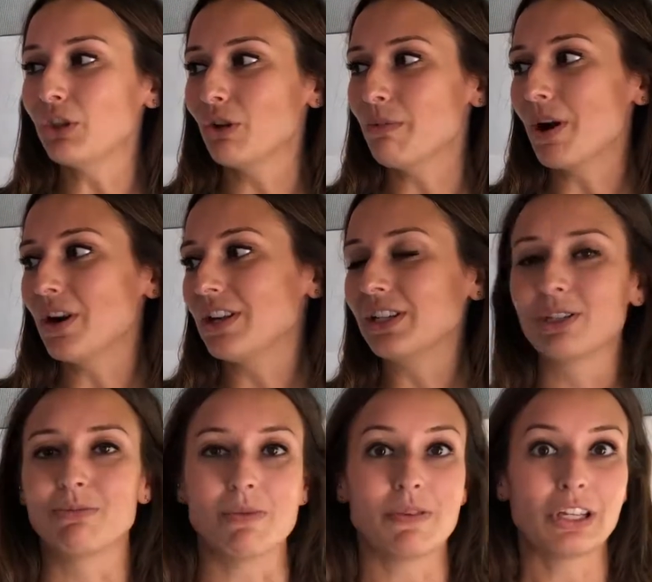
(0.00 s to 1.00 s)
to throw parties,
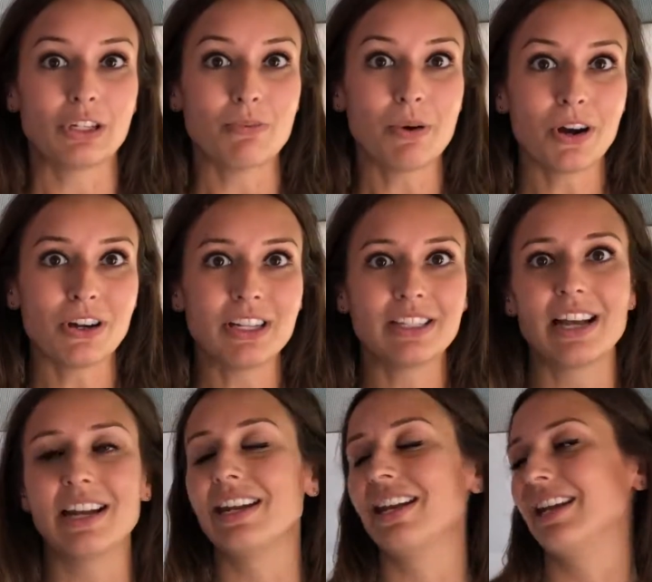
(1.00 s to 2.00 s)
so maybe we could do parties
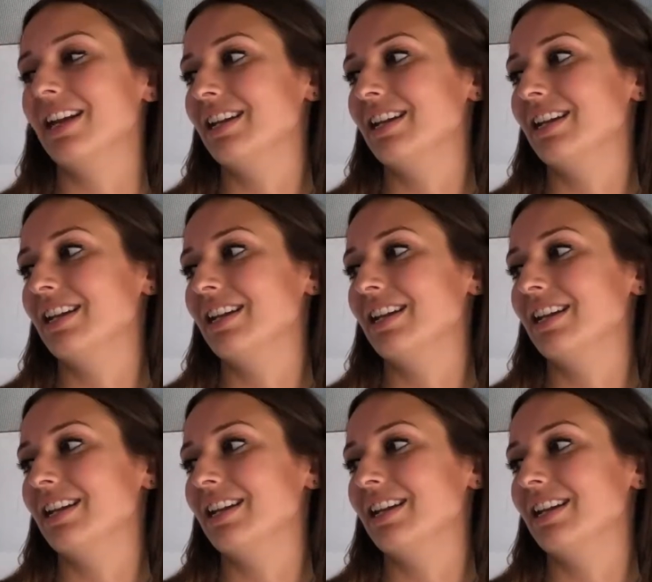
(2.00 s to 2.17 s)
on it.